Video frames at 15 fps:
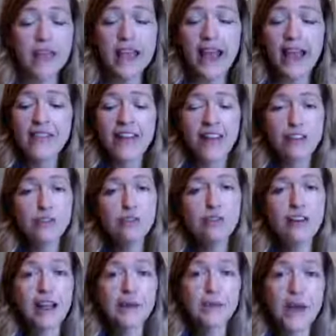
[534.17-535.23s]
and that you
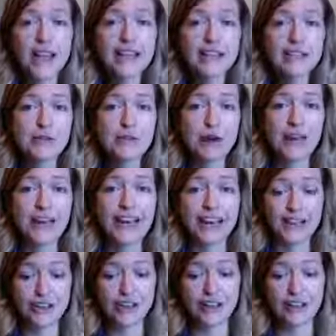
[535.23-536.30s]
find ways to bring it
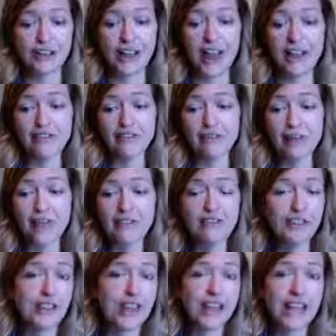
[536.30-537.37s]
into your life
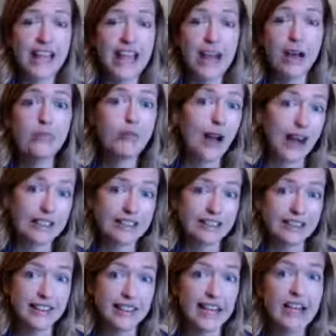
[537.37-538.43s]
playfully and
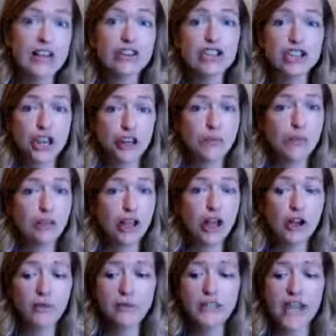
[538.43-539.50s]
practically. Share
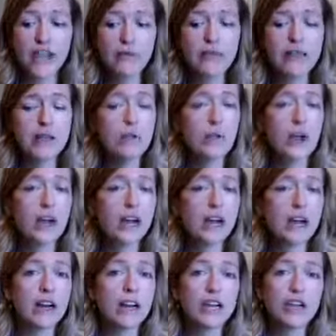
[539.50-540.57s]
below. Tell me where
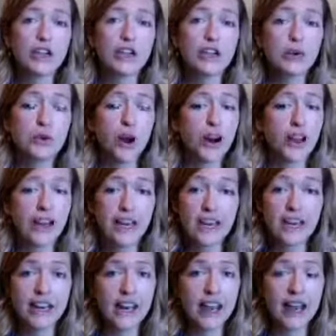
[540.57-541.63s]
you are
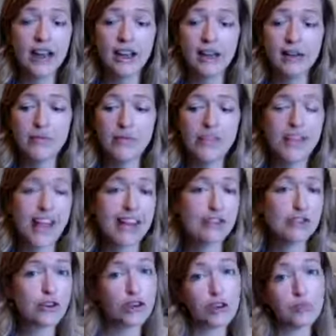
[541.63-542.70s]
hitting that
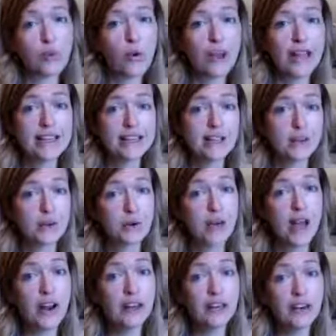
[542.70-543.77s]
trigger point, 0 to
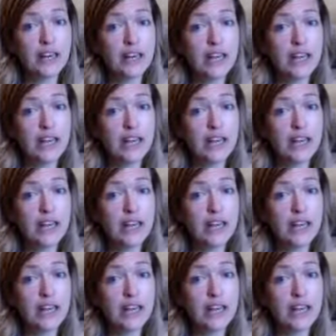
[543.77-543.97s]
100,